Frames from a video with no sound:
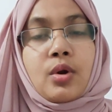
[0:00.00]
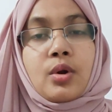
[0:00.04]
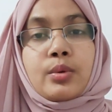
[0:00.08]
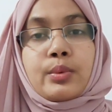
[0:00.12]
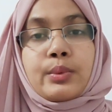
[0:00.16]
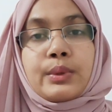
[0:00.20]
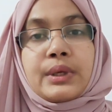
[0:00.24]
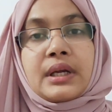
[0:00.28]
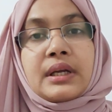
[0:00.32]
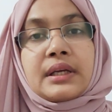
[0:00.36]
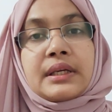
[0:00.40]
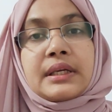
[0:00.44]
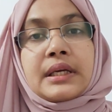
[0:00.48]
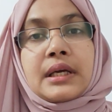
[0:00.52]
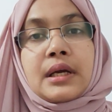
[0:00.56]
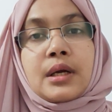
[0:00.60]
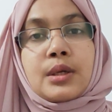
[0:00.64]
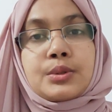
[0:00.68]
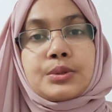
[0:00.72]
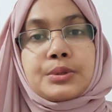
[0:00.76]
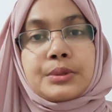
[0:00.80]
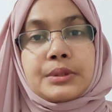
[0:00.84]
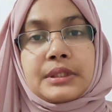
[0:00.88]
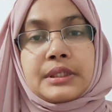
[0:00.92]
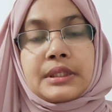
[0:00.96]
Or we are
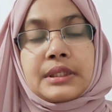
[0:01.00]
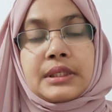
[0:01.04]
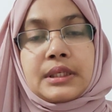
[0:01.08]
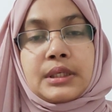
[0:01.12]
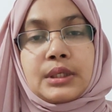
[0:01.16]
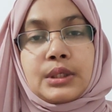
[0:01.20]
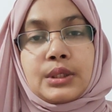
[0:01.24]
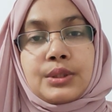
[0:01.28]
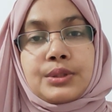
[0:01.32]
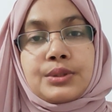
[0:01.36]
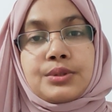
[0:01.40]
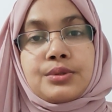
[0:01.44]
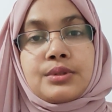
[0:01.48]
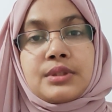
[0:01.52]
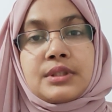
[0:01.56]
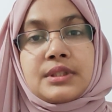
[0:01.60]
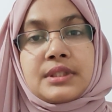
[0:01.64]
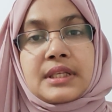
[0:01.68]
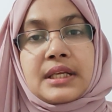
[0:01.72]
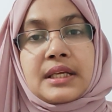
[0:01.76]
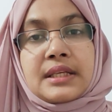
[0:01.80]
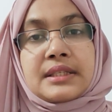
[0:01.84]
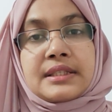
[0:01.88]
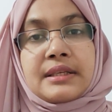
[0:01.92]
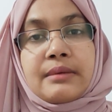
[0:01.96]
here today to
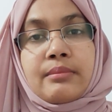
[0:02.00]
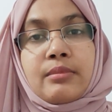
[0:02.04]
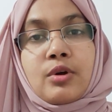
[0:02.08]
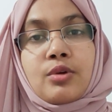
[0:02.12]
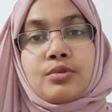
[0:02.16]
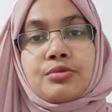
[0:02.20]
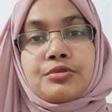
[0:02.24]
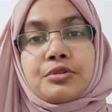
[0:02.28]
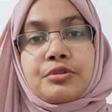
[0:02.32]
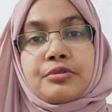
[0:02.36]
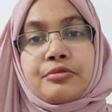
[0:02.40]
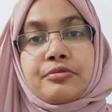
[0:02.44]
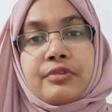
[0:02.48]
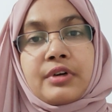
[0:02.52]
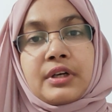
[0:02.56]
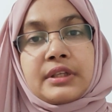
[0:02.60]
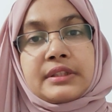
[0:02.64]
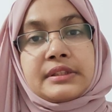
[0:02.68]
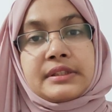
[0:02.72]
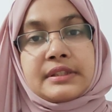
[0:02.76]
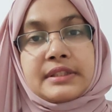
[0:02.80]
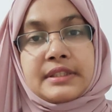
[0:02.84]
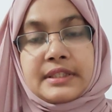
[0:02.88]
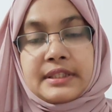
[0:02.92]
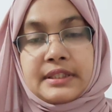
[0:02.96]
discuss about your
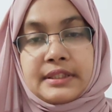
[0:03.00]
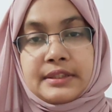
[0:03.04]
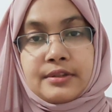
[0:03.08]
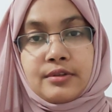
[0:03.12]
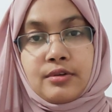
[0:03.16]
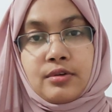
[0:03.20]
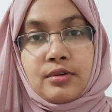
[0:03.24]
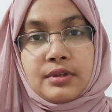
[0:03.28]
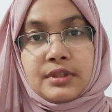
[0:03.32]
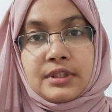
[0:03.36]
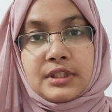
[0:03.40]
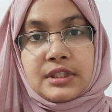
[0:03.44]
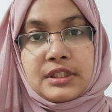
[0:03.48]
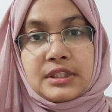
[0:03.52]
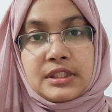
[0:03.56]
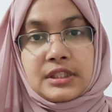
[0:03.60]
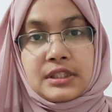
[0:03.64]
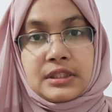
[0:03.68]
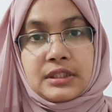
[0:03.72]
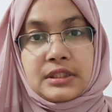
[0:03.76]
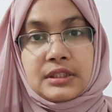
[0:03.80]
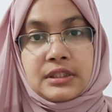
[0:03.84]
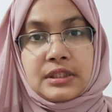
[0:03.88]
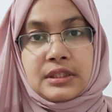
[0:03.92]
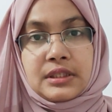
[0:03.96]
father's health
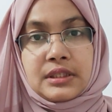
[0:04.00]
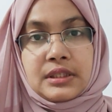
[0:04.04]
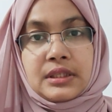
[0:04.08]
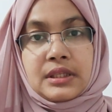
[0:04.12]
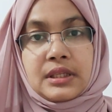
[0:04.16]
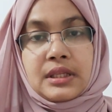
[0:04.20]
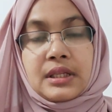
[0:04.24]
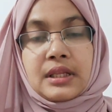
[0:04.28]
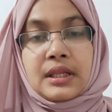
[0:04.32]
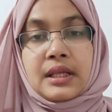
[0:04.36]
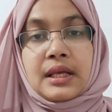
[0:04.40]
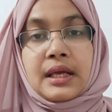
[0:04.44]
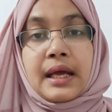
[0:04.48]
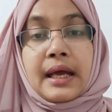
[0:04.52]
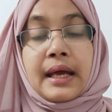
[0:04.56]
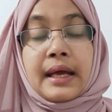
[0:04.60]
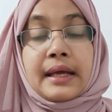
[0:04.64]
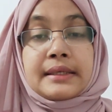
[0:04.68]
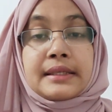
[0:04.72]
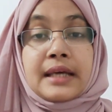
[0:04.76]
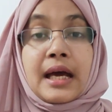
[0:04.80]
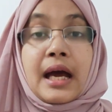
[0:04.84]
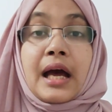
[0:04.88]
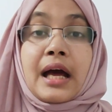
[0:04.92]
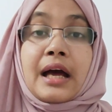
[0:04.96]
condition.
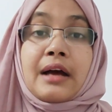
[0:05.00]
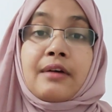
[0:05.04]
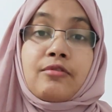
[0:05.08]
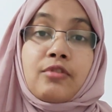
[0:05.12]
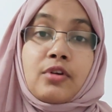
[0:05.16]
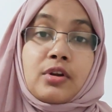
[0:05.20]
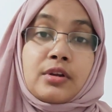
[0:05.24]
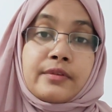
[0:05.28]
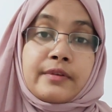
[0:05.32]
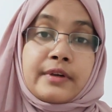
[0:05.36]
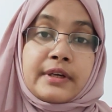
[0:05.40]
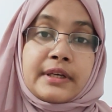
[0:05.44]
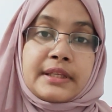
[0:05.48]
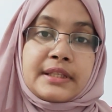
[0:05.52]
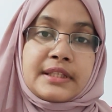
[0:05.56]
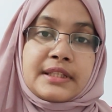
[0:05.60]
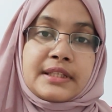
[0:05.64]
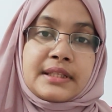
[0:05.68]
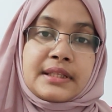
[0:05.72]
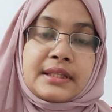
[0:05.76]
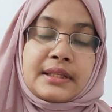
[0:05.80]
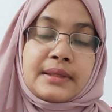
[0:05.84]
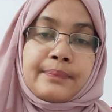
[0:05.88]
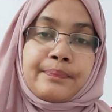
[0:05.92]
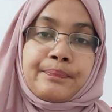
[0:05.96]
And I have
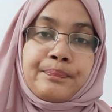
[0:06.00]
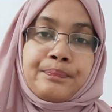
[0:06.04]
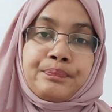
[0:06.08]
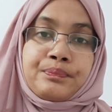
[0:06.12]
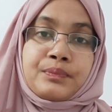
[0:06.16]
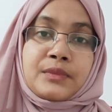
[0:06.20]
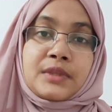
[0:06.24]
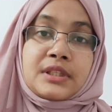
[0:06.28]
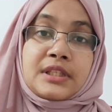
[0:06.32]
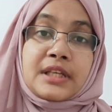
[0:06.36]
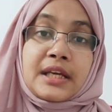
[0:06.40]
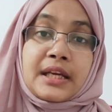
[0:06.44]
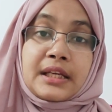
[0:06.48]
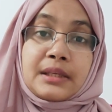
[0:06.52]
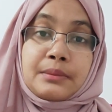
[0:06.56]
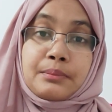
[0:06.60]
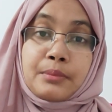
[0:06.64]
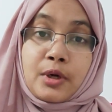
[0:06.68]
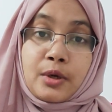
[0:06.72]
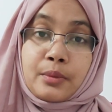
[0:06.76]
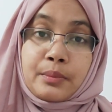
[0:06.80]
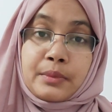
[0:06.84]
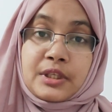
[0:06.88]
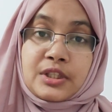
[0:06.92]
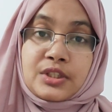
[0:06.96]
already taken
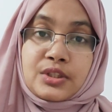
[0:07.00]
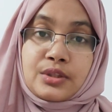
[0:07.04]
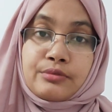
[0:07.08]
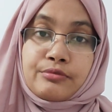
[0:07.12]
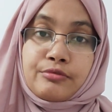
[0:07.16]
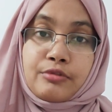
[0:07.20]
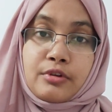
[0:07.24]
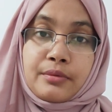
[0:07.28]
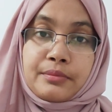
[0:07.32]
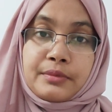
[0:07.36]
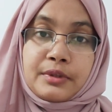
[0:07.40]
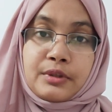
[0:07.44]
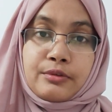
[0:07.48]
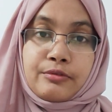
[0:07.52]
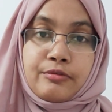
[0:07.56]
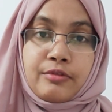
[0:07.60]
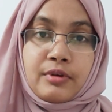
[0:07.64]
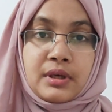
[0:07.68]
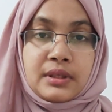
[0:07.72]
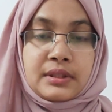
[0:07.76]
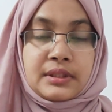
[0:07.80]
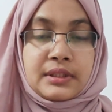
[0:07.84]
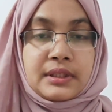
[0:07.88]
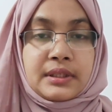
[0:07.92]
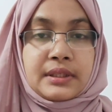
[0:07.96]
permission from your
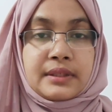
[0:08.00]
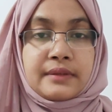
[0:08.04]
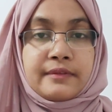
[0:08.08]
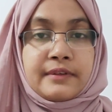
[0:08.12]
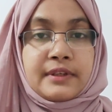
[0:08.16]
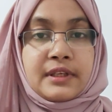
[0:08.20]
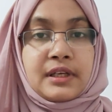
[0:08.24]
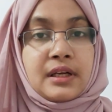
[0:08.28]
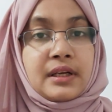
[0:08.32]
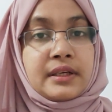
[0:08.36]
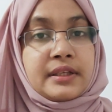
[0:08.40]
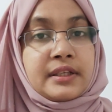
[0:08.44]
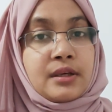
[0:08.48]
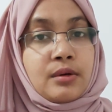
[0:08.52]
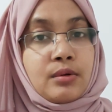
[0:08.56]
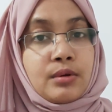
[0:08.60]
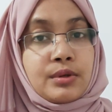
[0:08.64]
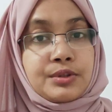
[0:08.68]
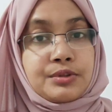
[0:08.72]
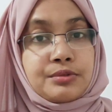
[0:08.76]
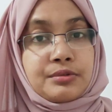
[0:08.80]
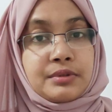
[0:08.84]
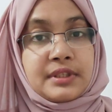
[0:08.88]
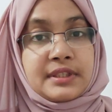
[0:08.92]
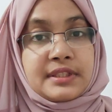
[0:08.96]
father regarding
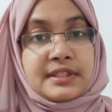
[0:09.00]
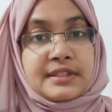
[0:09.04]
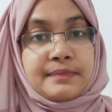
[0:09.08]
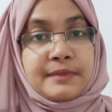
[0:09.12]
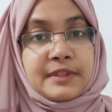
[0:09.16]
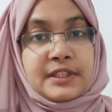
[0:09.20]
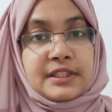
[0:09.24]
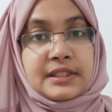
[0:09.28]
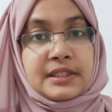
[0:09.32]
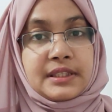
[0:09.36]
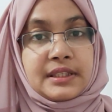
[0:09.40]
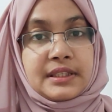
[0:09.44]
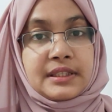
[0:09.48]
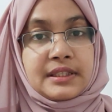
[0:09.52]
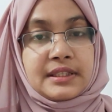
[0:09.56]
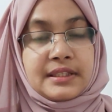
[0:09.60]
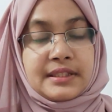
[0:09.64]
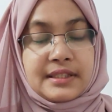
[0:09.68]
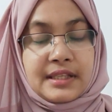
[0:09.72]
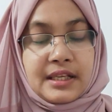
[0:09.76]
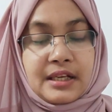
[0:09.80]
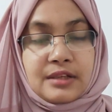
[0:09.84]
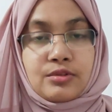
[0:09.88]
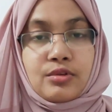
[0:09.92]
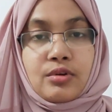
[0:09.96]
our today's meeting.
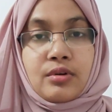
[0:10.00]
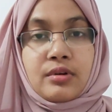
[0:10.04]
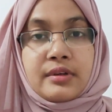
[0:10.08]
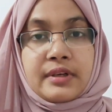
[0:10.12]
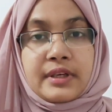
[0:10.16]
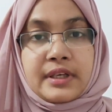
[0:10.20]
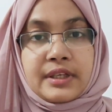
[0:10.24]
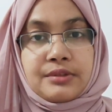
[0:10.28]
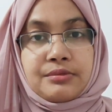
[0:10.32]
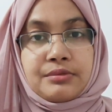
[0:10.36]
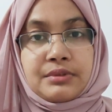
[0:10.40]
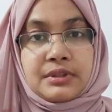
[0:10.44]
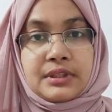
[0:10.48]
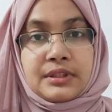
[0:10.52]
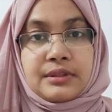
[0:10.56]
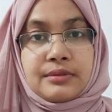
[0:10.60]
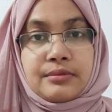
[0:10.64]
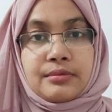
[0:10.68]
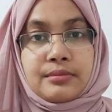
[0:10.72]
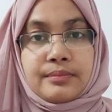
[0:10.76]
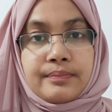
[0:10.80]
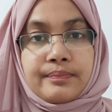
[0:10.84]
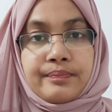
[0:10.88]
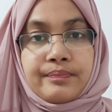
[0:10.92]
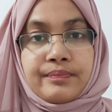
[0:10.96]
Is that all right with you?